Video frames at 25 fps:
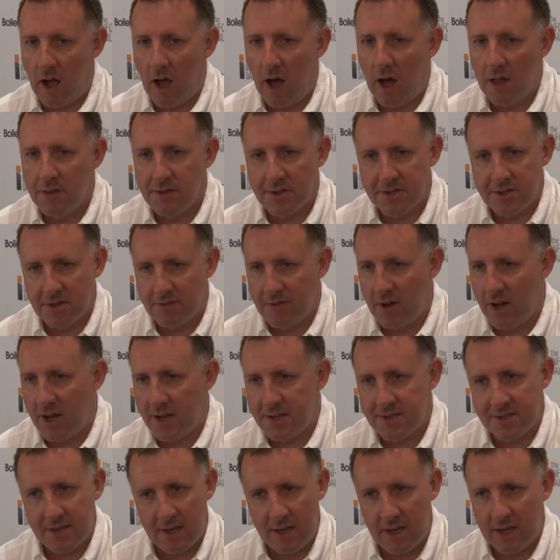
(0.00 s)
other
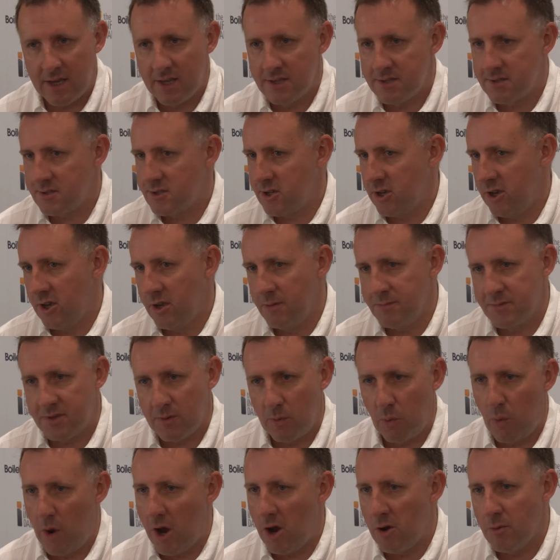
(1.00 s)
devices in terms
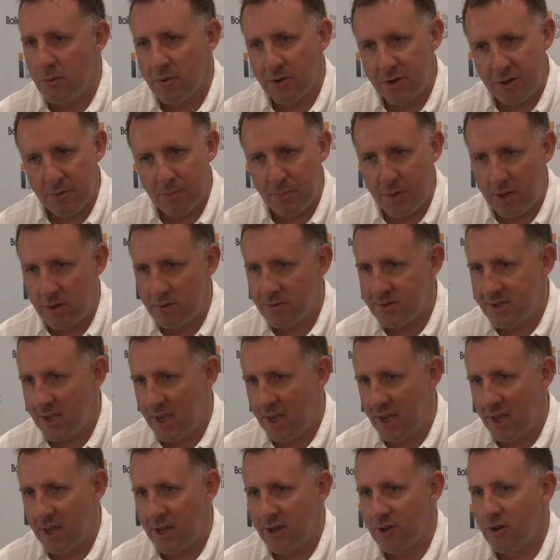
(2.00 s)
of wearable
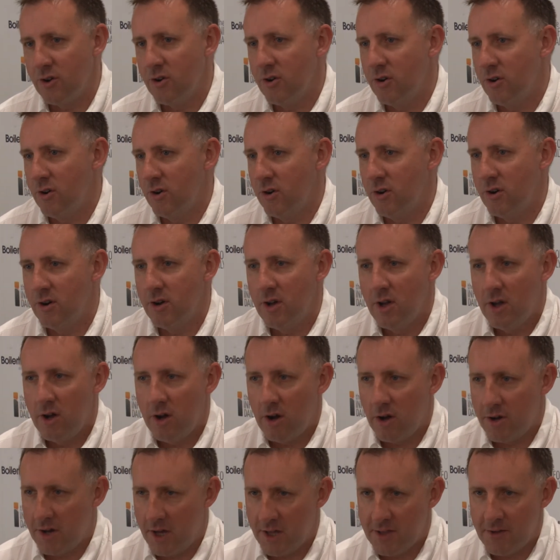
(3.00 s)
computing or
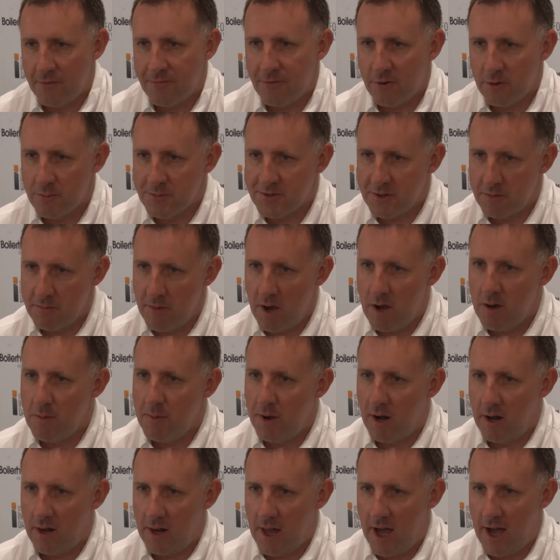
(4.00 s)
on other forms of
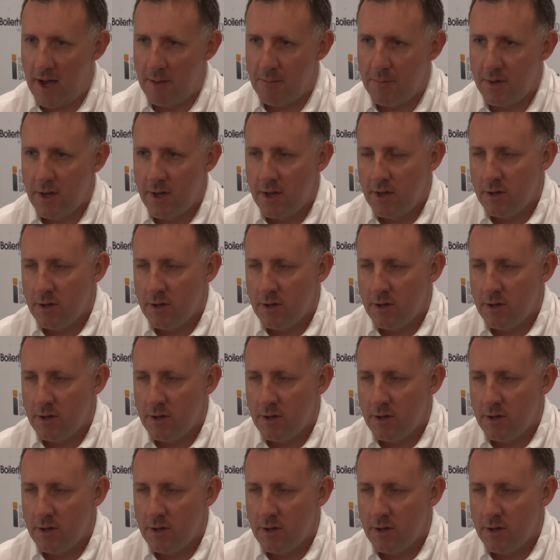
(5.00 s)
mobile app,